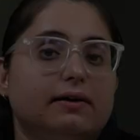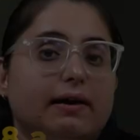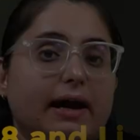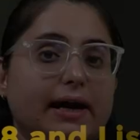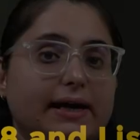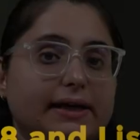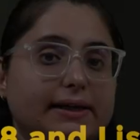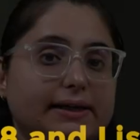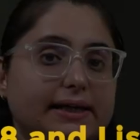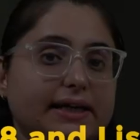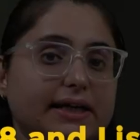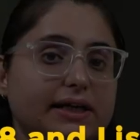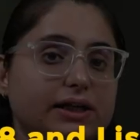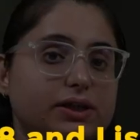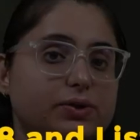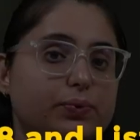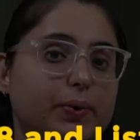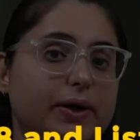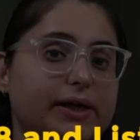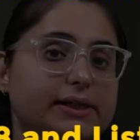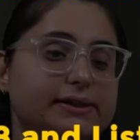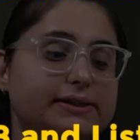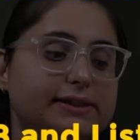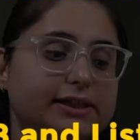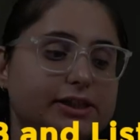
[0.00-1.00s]
Writing
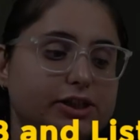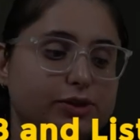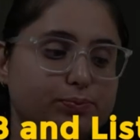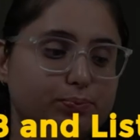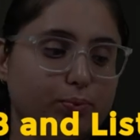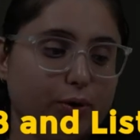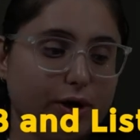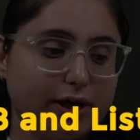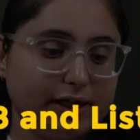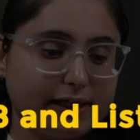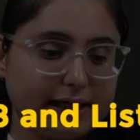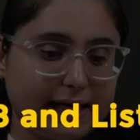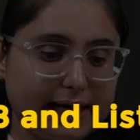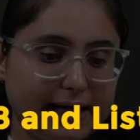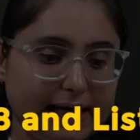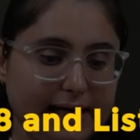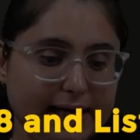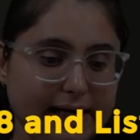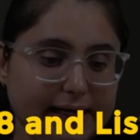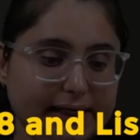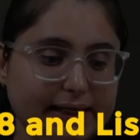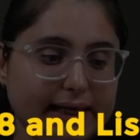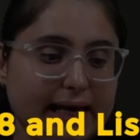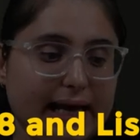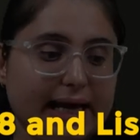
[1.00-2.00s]

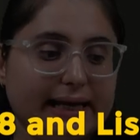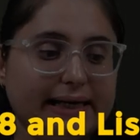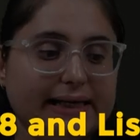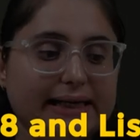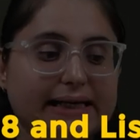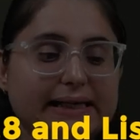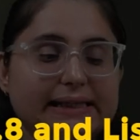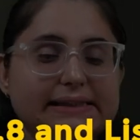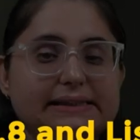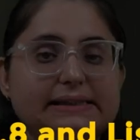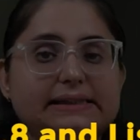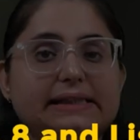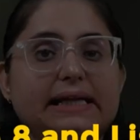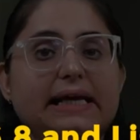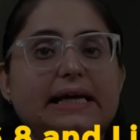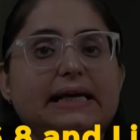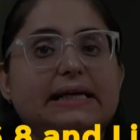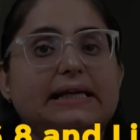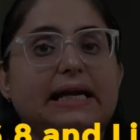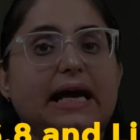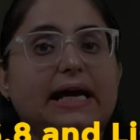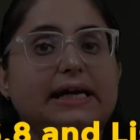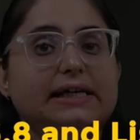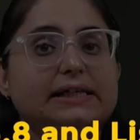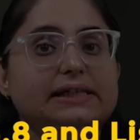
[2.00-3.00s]
26.8 and
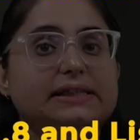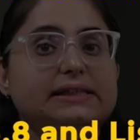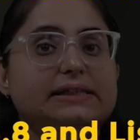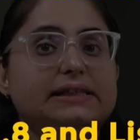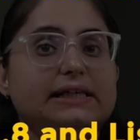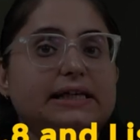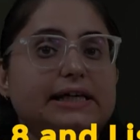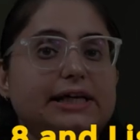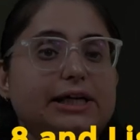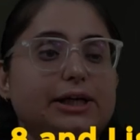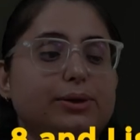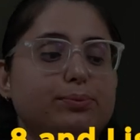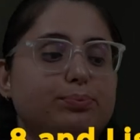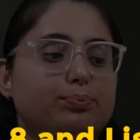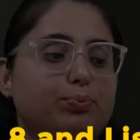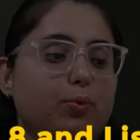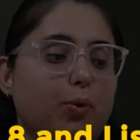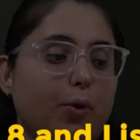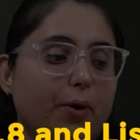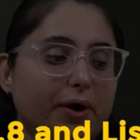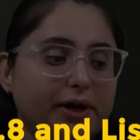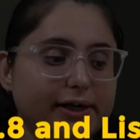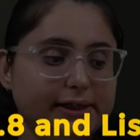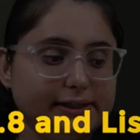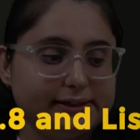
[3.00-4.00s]
listening
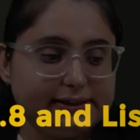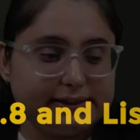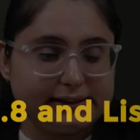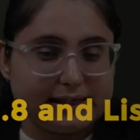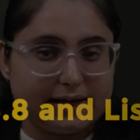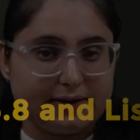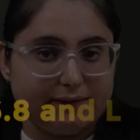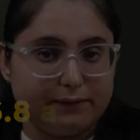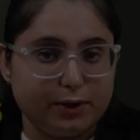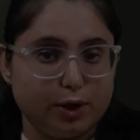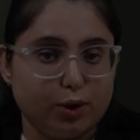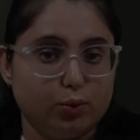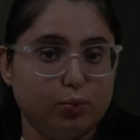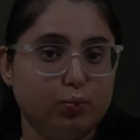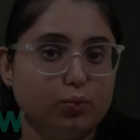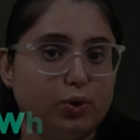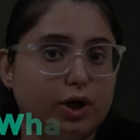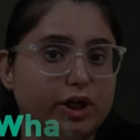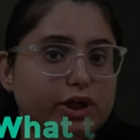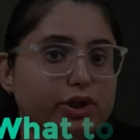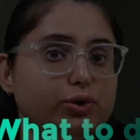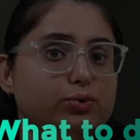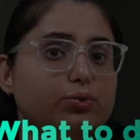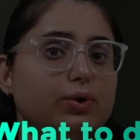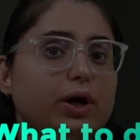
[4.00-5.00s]
19.7.
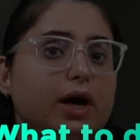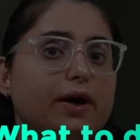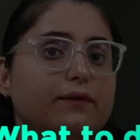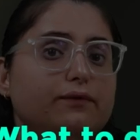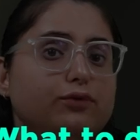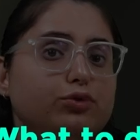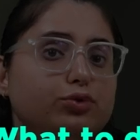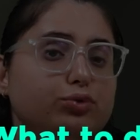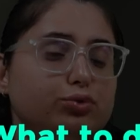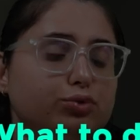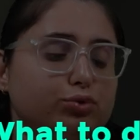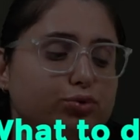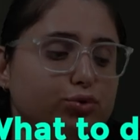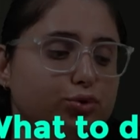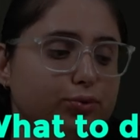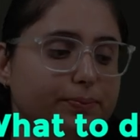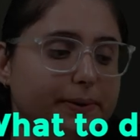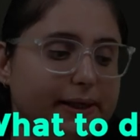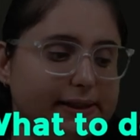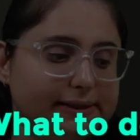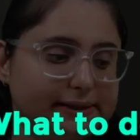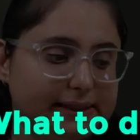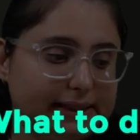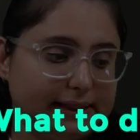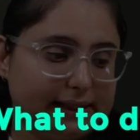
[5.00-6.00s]
What you have to do
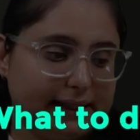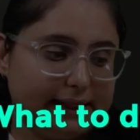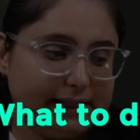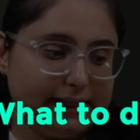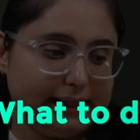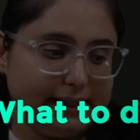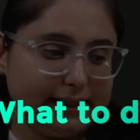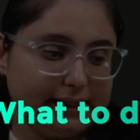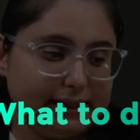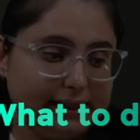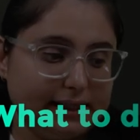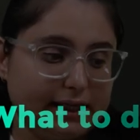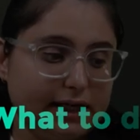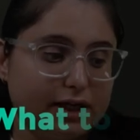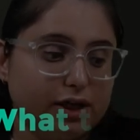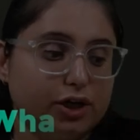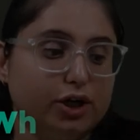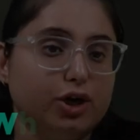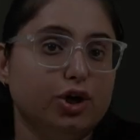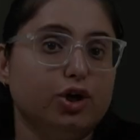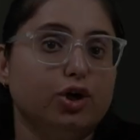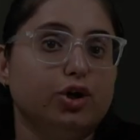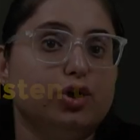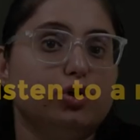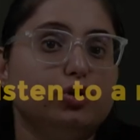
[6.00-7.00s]
basically in there,
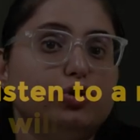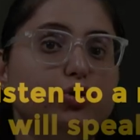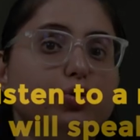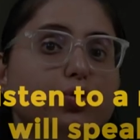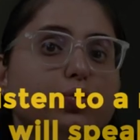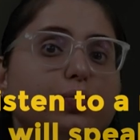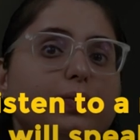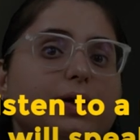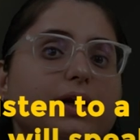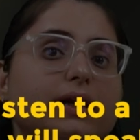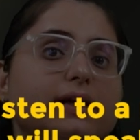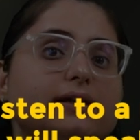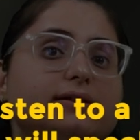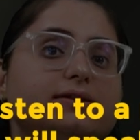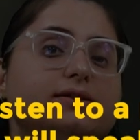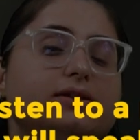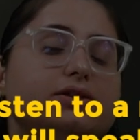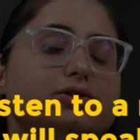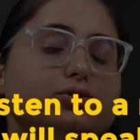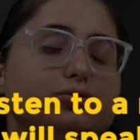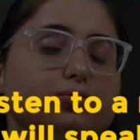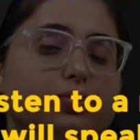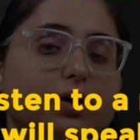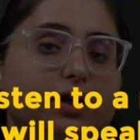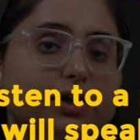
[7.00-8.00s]
you will
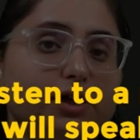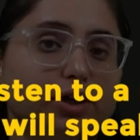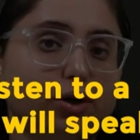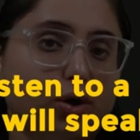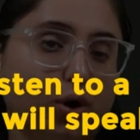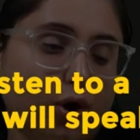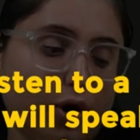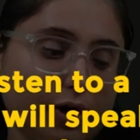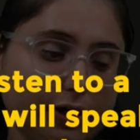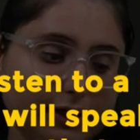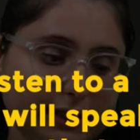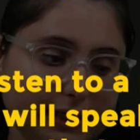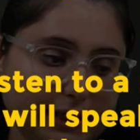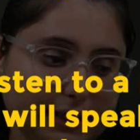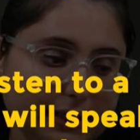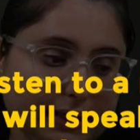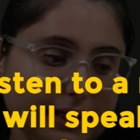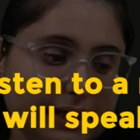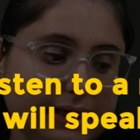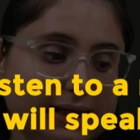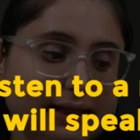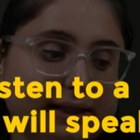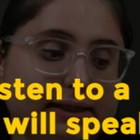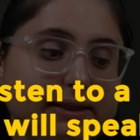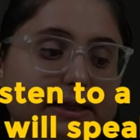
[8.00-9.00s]
listen to a recording.
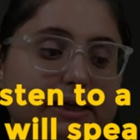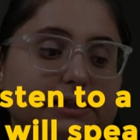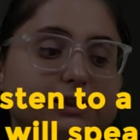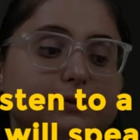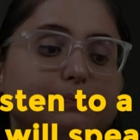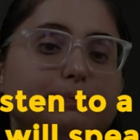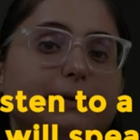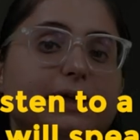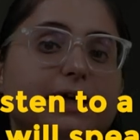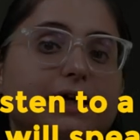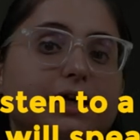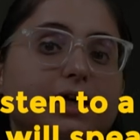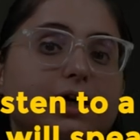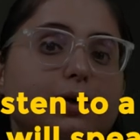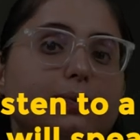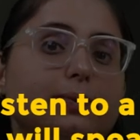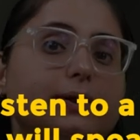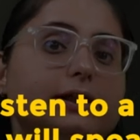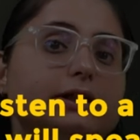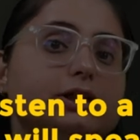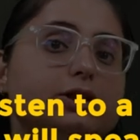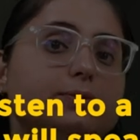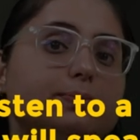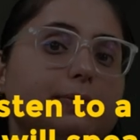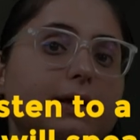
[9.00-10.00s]
The speaker
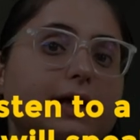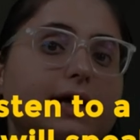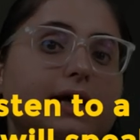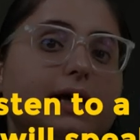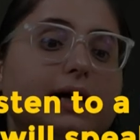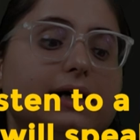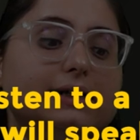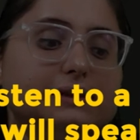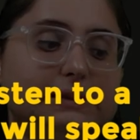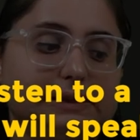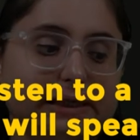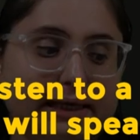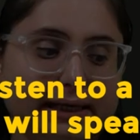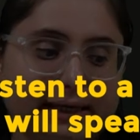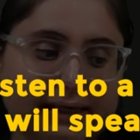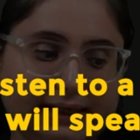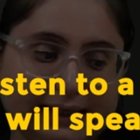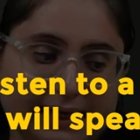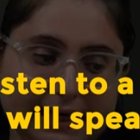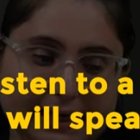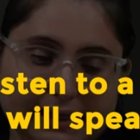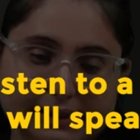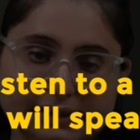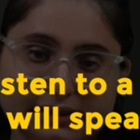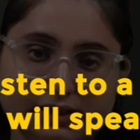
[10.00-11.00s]
will speak a
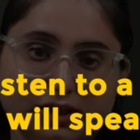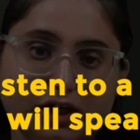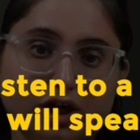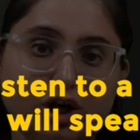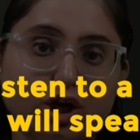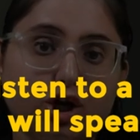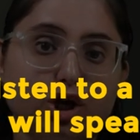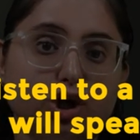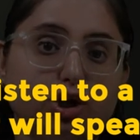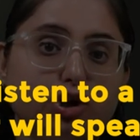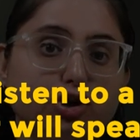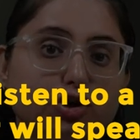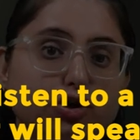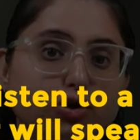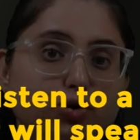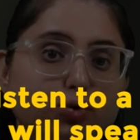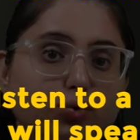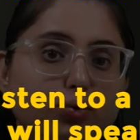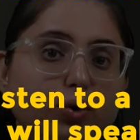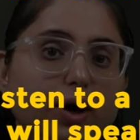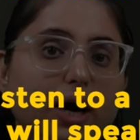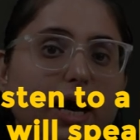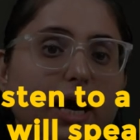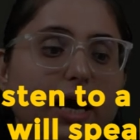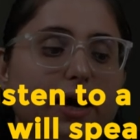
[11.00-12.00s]
sentence.
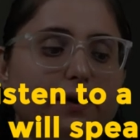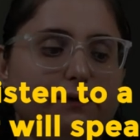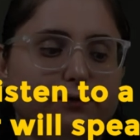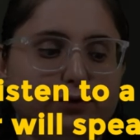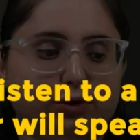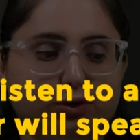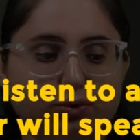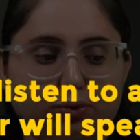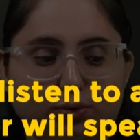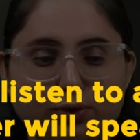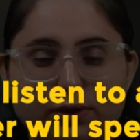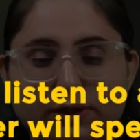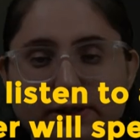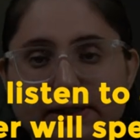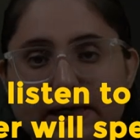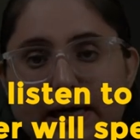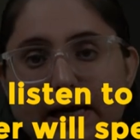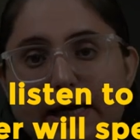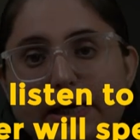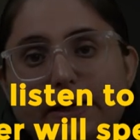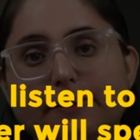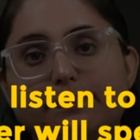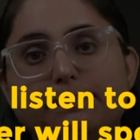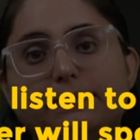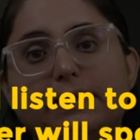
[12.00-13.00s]
You have to
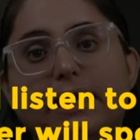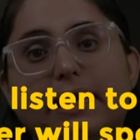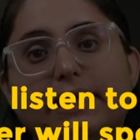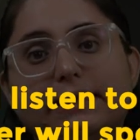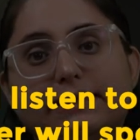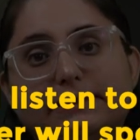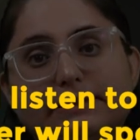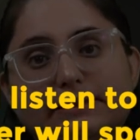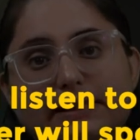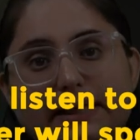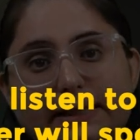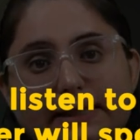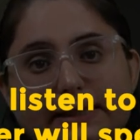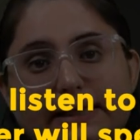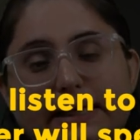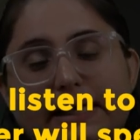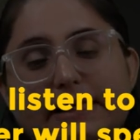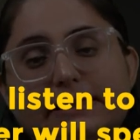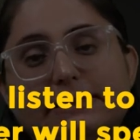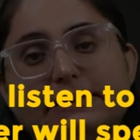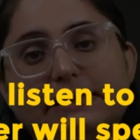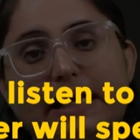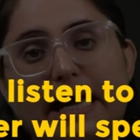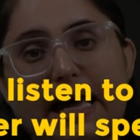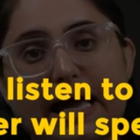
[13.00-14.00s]
type that
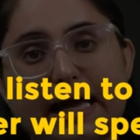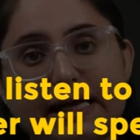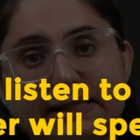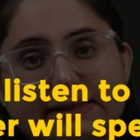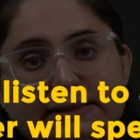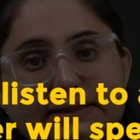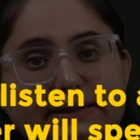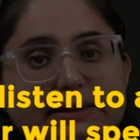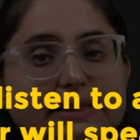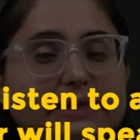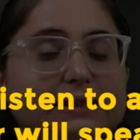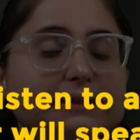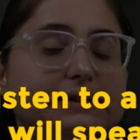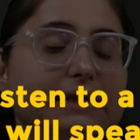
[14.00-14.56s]
sentence as it